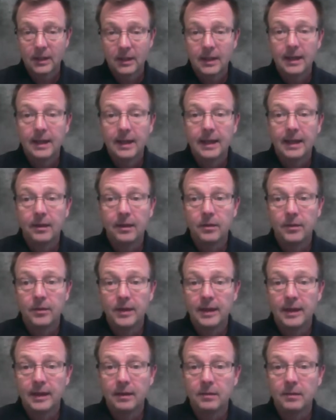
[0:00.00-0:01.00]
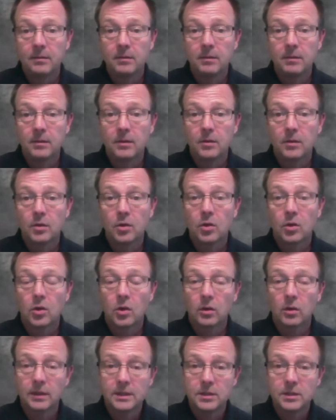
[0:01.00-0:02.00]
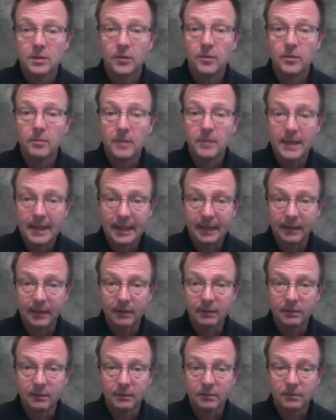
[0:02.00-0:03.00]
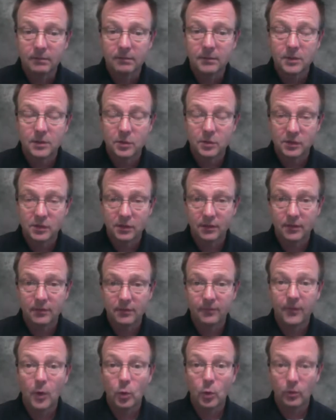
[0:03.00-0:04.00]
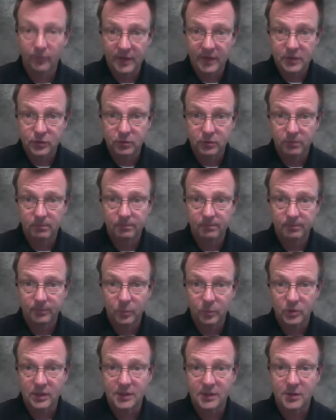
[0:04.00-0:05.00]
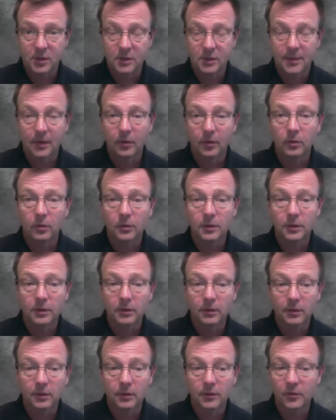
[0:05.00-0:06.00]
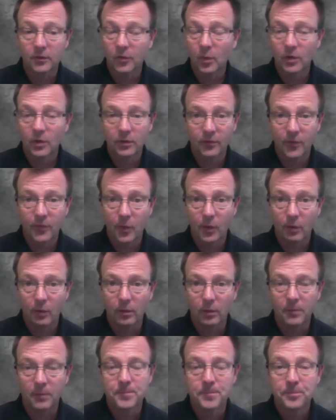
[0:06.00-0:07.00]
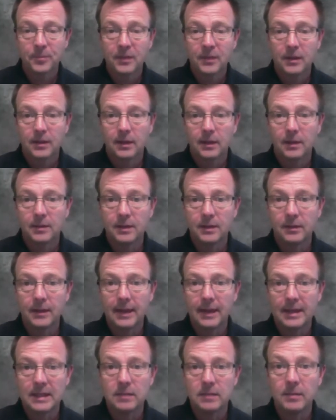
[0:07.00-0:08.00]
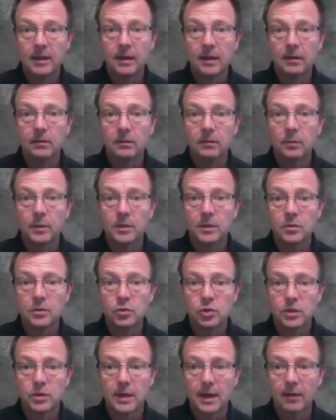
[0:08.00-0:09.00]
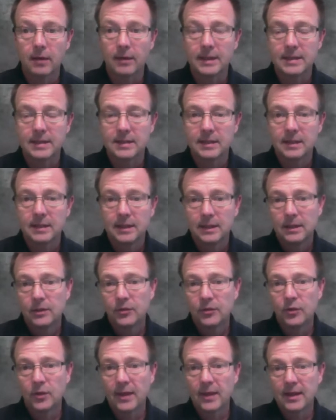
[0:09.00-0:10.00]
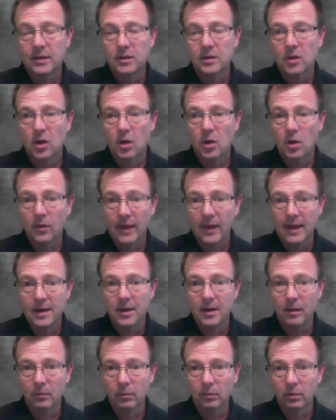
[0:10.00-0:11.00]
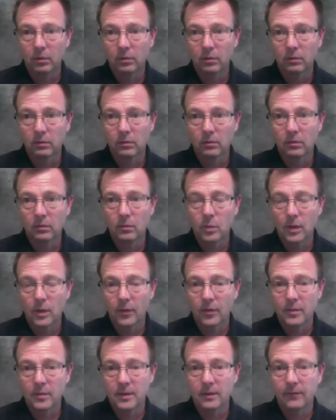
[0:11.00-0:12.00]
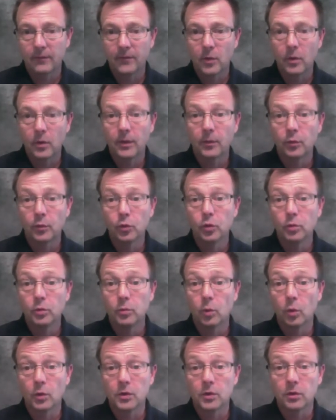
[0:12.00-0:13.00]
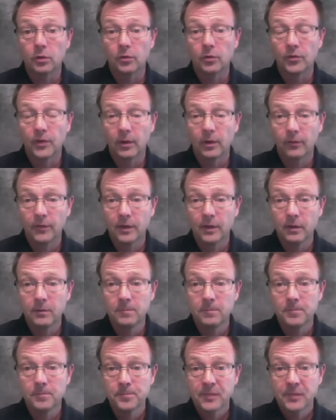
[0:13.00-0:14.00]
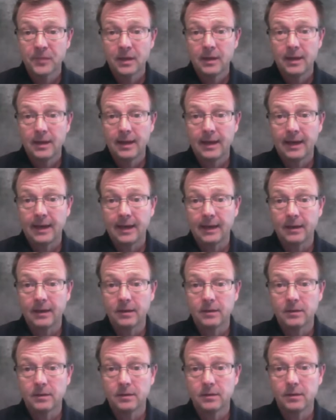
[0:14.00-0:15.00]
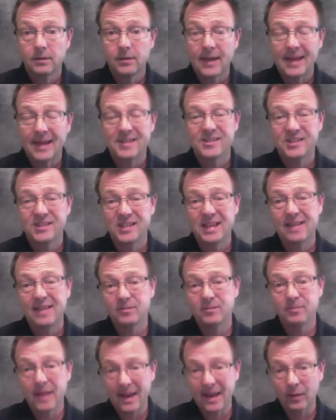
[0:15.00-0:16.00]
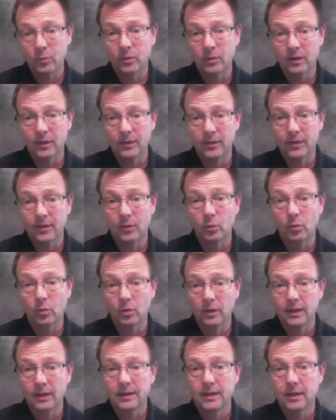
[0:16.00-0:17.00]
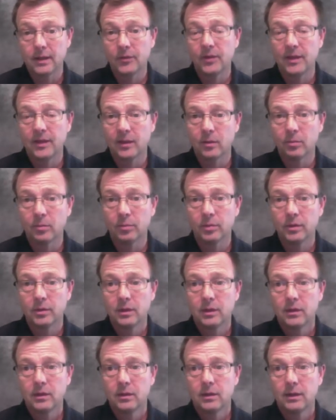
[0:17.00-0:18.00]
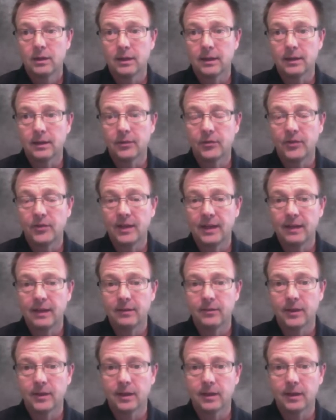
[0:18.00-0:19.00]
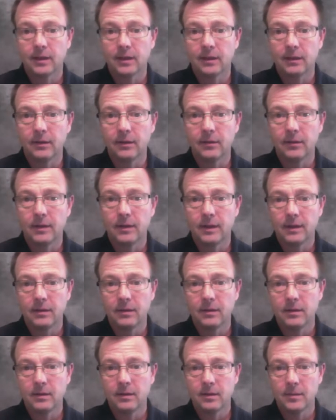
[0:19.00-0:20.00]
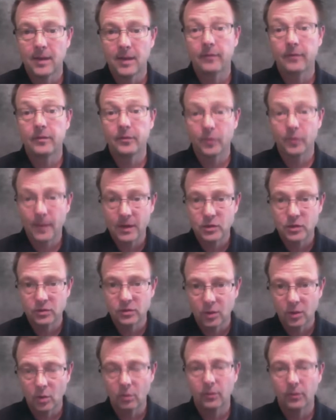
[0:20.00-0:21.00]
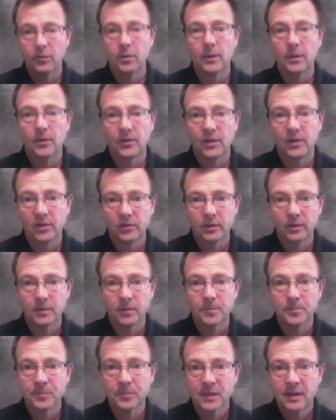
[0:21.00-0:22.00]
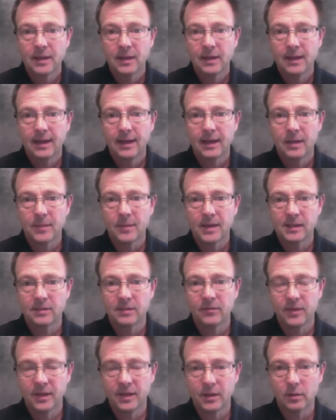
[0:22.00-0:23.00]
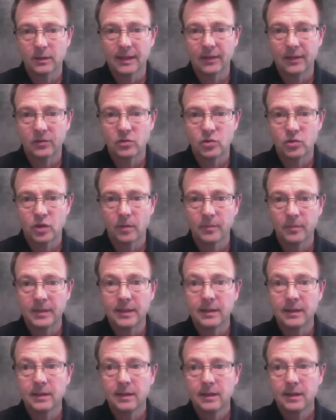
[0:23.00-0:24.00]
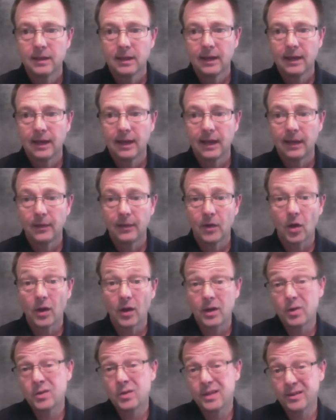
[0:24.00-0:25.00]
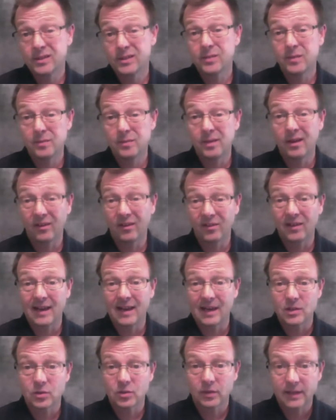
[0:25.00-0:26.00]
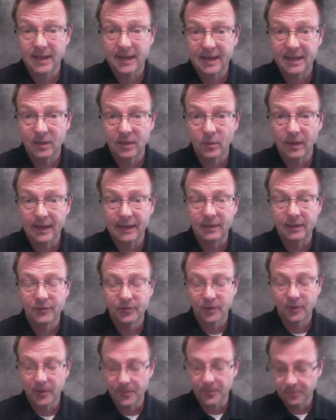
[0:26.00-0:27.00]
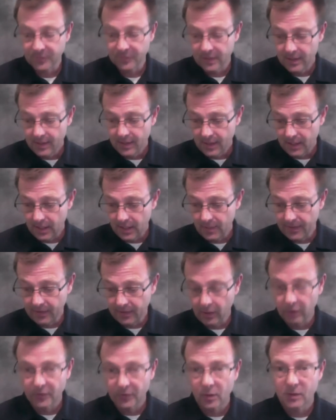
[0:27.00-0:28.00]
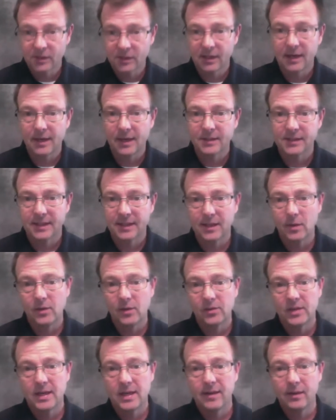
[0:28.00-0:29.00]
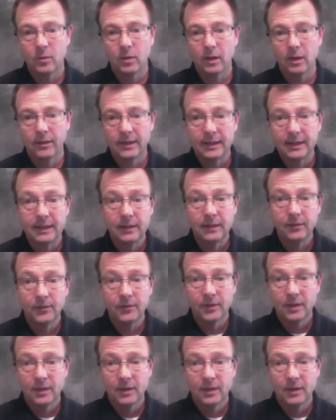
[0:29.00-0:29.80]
and then call into the meeting using the phone feature, which I talked about earlier. There's always a phone number in that email when you share it. So they can call that number, whether it be the phone in the room or your cell phone, and that saves bandwidth. It really does help save on the amount of information going through the system, and it makes the video less jumpy, and the audio tends to be better actually anyway. So, and along those lines, I always carry one of these,